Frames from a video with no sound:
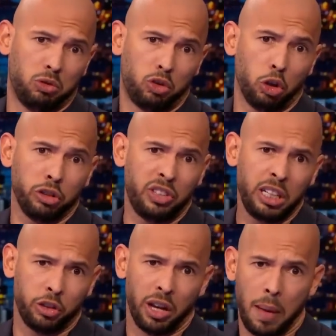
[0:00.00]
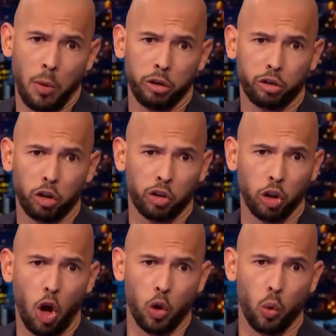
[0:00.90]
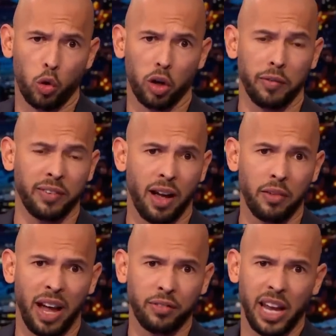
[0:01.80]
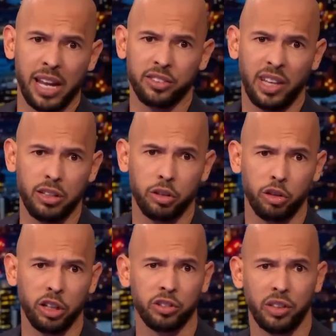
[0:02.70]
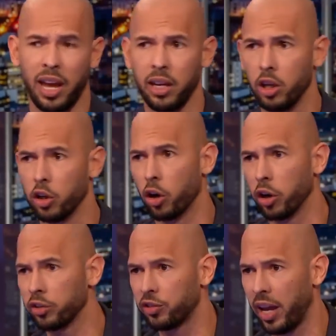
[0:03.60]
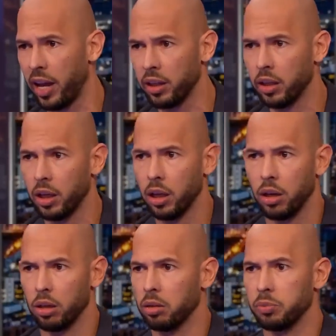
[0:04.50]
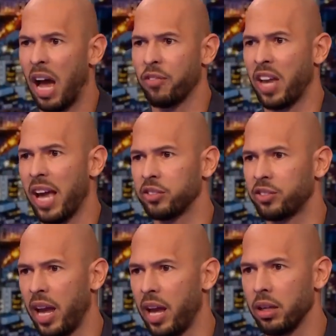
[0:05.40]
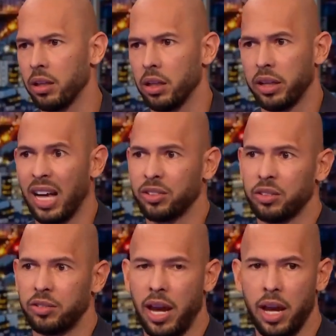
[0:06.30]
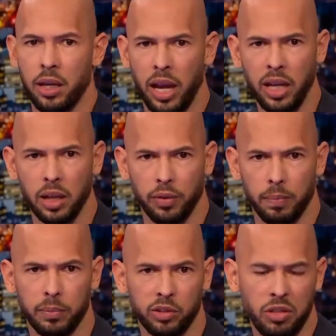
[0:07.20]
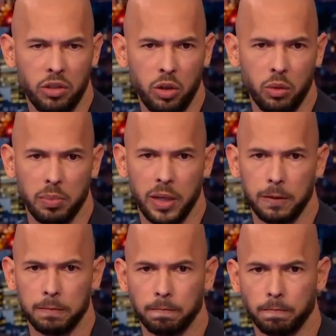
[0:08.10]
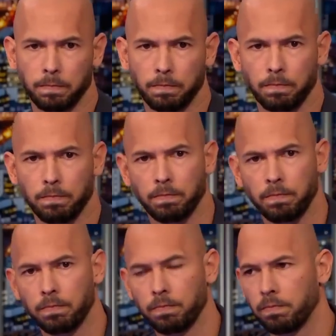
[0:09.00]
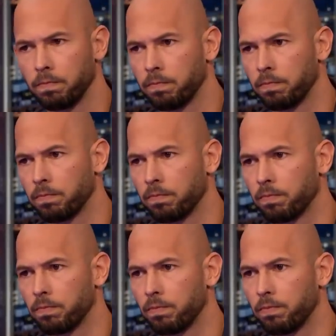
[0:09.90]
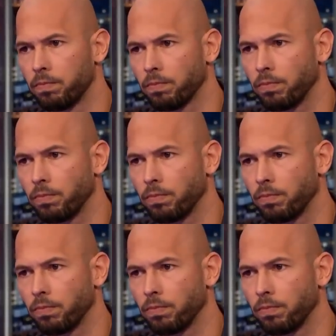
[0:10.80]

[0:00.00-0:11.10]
jurisdiction. I'm not in charge of the law and order of, of Afghanistan, Tajikistan, Kyrgyzstan, uh, Afghanistan, Kazakhstan, any of them. It's nothing to do with me. I want to talk to you after the break about